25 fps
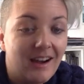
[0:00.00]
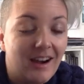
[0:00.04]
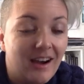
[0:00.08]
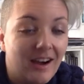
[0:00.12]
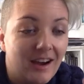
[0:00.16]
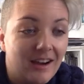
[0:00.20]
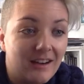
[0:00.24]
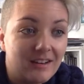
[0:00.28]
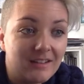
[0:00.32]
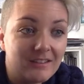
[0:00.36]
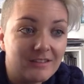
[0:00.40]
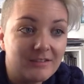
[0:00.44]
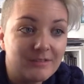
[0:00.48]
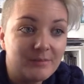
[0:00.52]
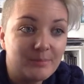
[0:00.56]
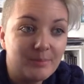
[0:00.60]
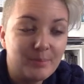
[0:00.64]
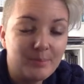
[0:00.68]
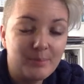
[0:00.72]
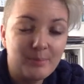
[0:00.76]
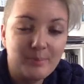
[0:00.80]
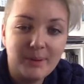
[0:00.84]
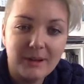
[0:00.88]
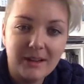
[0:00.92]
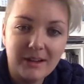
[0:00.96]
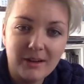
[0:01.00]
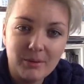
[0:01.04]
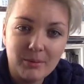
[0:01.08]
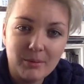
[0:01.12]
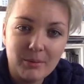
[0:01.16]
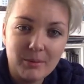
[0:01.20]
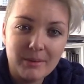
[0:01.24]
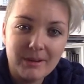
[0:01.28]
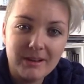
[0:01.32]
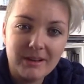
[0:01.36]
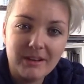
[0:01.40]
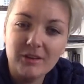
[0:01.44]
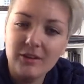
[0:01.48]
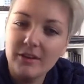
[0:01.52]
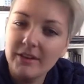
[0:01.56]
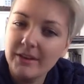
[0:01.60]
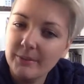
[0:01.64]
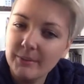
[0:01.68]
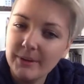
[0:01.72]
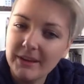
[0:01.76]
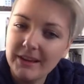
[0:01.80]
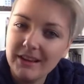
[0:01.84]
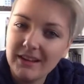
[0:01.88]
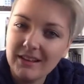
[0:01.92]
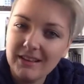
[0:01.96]
of being a woman. You know,
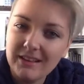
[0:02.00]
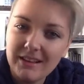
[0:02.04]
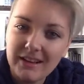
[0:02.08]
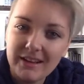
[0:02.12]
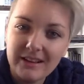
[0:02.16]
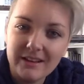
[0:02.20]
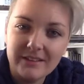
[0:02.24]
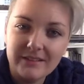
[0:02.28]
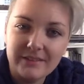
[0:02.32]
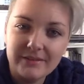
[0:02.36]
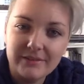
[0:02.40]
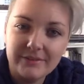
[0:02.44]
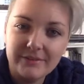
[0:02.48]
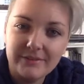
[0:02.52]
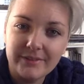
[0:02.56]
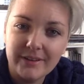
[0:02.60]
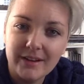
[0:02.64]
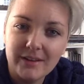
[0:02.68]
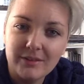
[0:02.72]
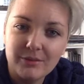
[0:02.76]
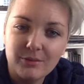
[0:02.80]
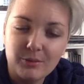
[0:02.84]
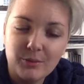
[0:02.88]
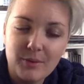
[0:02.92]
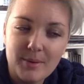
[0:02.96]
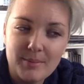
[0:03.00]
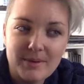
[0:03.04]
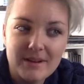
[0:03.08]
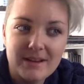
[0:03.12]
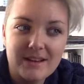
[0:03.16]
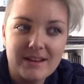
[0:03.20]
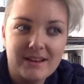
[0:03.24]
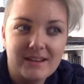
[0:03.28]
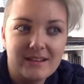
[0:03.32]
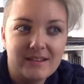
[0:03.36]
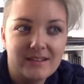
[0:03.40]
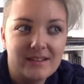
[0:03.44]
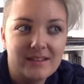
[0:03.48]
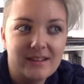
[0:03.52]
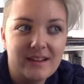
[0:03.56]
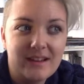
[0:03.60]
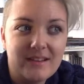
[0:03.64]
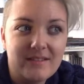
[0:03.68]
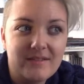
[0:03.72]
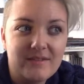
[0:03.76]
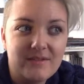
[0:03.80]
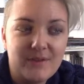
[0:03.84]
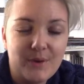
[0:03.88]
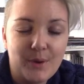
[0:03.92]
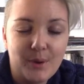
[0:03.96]
like we get a lot of of women in
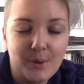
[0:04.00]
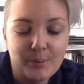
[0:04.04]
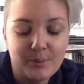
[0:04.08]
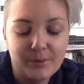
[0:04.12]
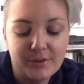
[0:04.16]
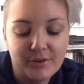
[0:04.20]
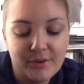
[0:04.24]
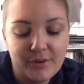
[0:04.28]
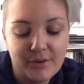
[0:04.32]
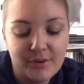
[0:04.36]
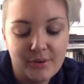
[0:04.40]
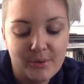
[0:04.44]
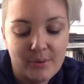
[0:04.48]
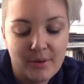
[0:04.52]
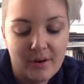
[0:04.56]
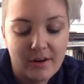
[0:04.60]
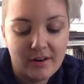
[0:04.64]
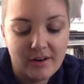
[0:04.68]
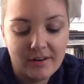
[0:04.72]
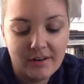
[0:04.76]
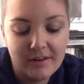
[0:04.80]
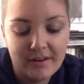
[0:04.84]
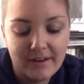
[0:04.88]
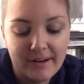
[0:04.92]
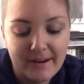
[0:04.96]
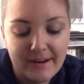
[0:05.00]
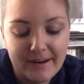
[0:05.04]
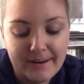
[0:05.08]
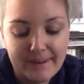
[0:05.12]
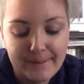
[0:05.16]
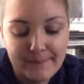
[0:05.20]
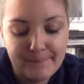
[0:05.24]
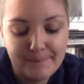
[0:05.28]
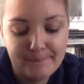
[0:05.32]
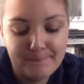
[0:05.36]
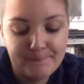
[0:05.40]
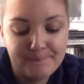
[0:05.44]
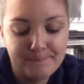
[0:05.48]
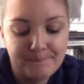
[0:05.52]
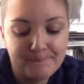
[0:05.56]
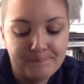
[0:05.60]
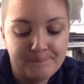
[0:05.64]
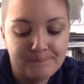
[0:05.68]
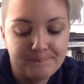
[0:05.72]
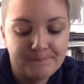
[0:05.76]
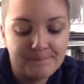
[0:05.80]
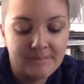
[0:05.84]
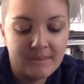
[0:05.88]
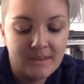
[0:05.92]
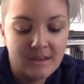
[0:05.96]
in films who are. Um,
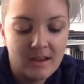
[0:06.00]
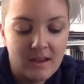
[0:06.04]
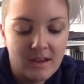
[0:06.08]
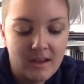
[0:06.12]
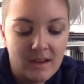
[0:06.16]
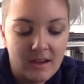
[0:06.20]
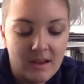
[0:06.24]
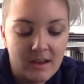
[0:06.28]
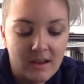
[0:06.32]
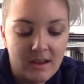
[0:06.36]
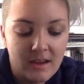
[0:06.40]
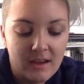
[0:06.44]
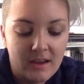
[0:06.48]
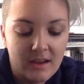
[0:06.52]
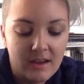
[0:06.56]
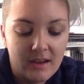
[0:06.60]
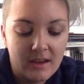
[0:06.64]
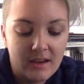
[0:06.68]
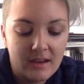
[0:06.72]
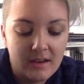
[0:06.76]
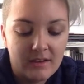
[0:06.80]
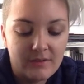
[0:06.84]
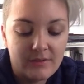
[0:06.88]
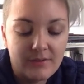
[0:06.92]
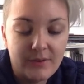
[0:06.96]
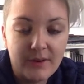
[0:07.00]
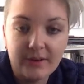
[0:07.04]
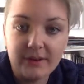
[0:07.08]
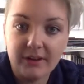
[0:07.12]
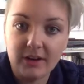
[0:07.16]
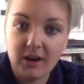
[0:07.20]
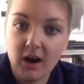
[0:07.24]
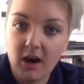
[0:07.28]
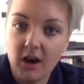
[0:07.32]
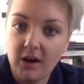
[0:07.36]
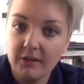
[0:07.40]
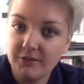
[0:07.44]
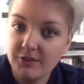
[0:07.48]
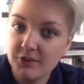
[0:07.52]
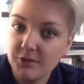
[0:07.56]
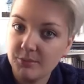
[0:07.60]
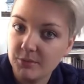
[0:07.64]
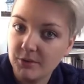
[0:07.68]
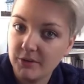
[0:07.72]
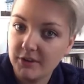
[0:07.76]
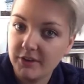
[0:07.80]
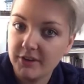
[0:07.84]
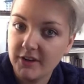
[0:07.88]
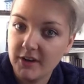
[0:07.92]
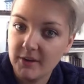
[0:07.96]
very
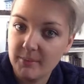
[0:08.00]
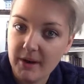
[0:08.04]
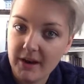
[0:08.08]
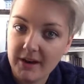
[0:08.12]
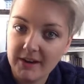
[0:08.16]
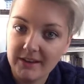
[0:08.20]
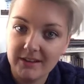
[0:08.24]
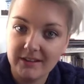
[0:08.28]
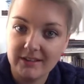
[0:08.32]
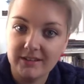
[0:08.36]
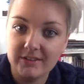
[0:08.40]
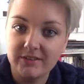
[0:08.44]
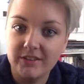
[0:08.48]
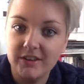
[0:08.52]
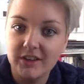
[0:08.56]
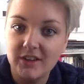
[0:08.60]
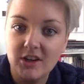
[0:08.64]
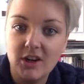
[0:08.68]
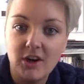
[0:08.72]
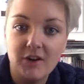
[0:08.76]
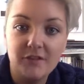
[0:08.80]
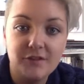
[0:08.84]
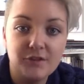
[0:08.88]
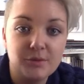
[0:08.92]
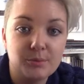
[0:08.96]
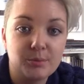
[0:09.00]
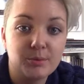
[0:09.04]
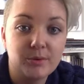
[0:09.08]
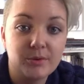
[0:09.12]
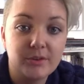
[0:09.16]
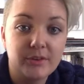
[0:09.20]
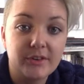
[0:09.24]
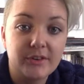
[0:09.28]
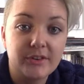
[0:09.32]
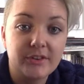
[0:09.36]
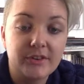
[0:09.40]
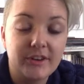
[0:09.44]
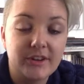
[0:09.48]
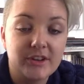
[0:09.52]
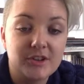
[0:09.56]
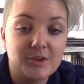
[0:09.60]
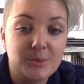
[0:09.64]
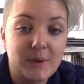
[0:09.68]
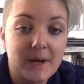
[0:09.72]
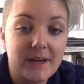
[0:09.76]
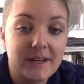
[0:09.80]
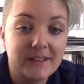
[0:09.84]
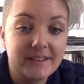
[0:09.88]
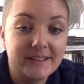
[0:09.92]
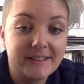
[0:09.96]
comfortable in their bodies and very comfortable in their
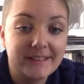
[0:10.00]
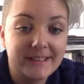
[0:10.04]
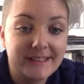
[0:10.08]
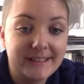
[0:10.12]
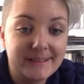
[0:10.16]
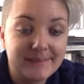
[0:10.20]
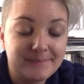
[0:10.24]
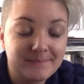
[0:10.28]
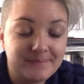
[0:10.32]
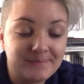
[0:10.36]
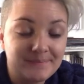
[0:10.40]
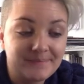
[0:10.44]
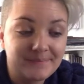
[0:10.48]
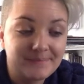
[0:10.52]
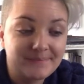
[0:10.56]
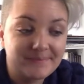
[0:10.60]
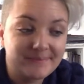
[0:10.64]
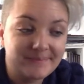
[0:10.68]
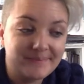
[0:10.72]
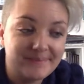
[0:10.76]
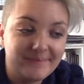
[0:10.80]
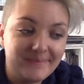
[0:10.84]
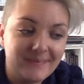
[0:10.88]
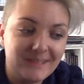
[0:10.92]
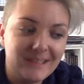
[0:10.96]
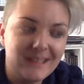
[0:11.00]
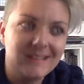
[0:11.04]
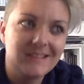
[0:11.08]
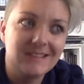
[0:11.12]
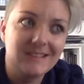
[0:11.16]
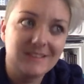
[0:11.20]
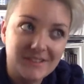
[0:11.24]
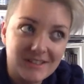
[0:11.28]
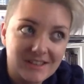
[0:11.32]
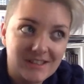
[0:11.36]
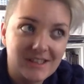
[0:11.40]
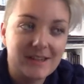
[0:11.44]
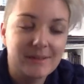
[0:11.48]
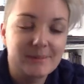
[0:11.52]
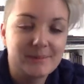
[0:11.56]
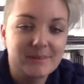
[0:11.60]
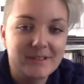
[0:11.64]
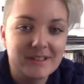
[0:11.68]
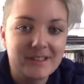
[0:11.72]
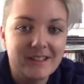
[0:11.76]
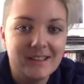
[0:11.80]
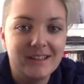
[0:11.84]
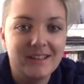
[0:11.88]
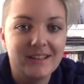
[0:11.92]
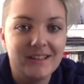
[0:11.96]
sexuality.
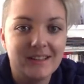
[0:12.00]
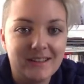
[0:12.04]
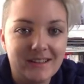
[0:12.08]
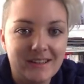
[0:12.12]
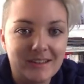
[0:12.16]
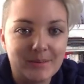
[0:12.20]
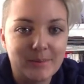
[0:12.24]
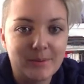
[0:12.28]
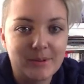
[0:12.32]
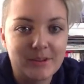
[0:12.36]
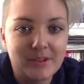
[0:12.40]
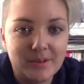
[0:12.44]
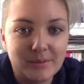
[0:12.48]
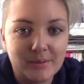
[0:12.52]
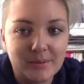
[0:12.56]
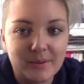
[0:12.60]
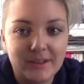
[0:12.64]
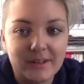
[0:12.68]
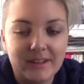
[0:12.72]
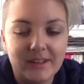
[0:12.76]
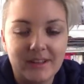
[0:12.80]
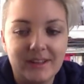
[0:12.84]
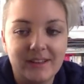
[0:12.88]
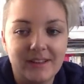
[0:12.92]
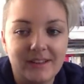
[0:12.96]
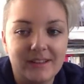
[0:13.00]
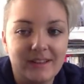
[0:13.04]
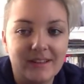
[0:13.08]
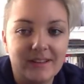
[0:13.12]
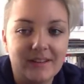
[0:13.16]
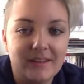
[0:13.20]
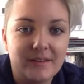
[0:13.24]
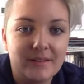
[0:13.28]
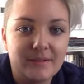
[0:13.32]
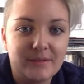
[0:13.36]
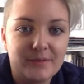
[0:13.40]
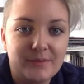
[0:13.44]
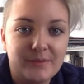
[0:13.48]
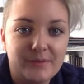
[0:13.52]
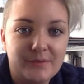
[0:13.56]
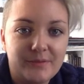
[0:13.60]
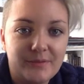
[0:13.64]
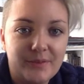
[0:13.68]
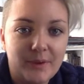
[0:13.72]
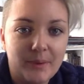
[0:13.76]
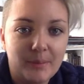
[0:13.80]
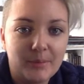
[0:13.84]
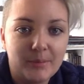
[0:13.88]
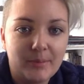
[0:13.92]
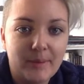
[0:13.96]
oftentimes, especially when they're in
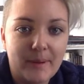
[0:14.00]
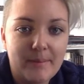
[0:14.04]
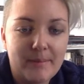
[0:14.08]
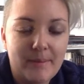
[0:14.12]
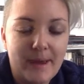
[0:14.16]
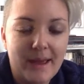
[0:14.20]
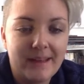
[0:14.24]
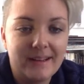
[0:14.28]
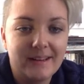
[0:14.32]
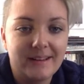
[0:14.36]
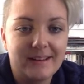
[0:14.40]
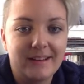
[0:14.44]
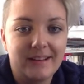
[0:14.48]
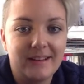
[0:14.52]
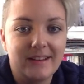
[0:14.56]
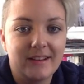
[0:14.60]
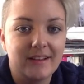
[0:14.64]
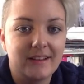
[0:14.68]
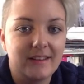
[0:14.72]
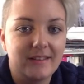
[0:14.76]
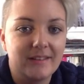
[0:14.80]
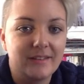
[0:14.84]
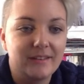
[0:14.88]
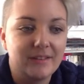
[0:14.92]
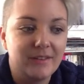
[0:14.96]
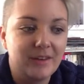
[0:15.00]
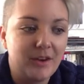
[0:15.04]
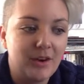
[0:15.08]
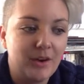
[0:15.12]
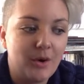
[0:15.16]
films by men, they're